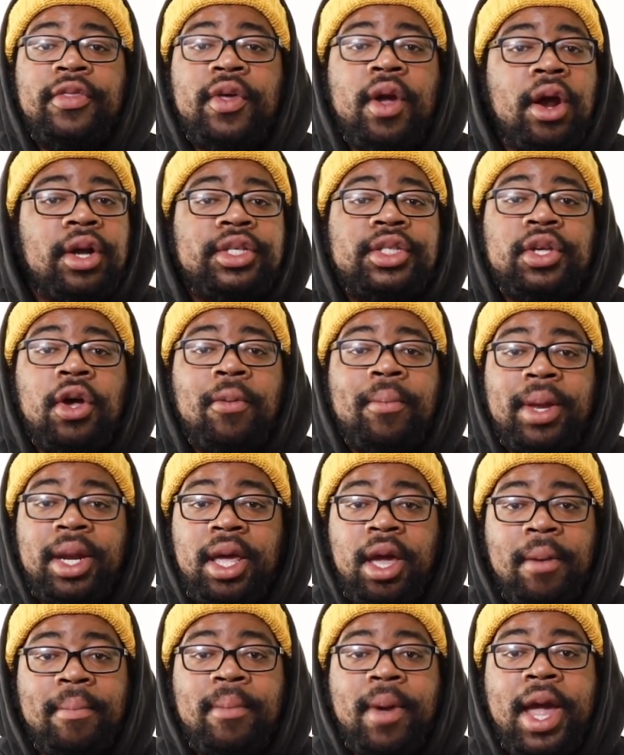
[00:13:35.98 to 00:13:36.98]
There are so
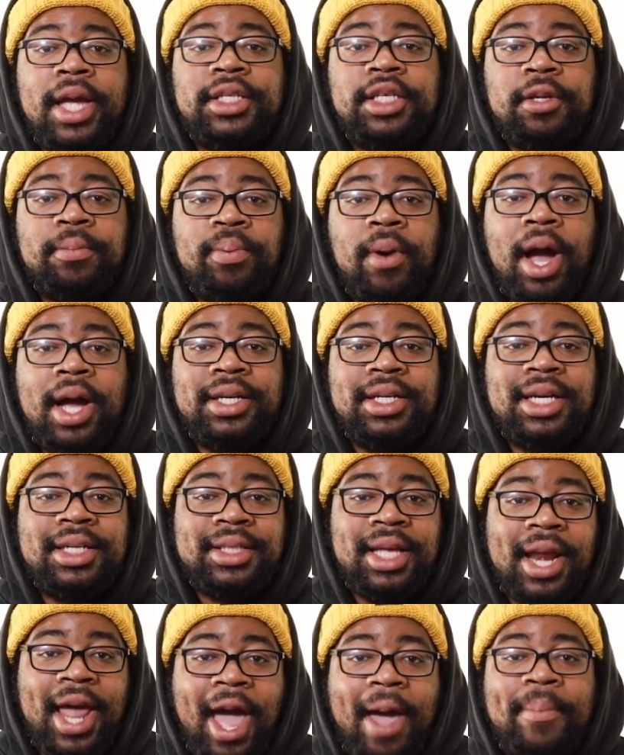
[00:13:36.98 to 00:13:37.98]
many amazing projects
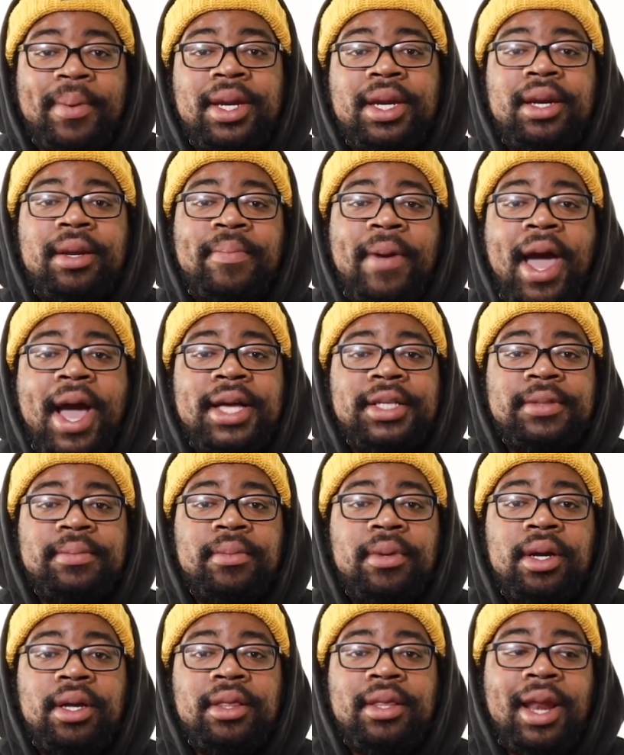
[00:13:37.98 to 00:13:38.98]
that happened in the past
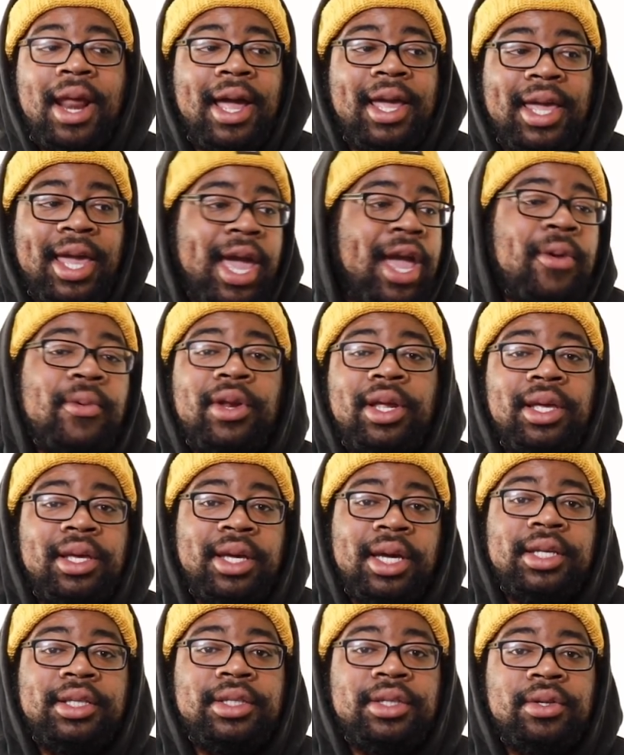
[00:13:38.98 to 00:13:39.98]
month that I can't really
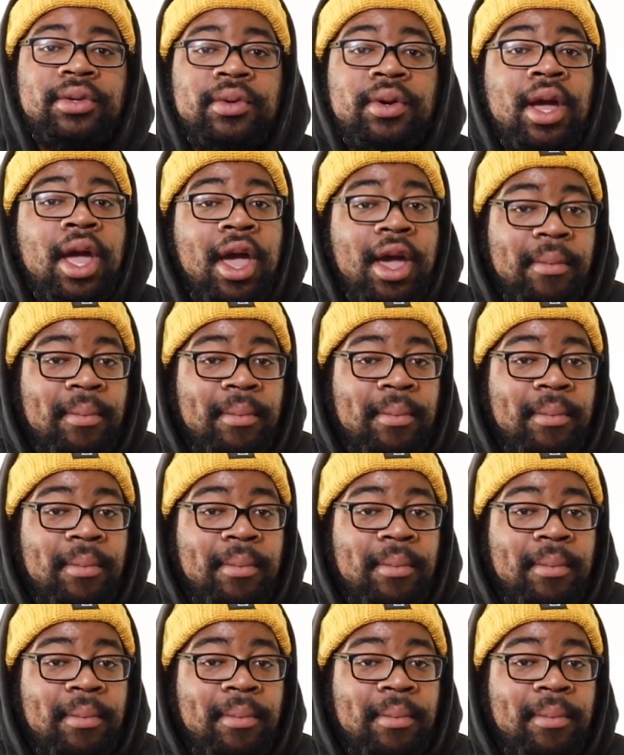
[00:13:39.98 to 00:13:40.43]
get to.